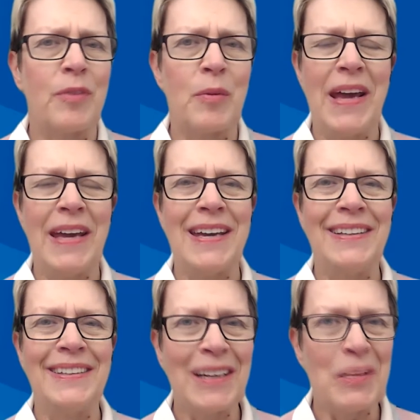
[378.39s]
for making
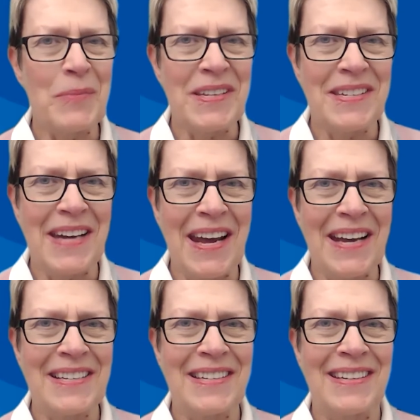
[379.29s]
little
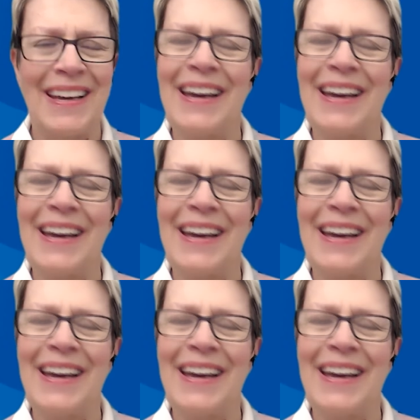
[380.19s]
mistakes.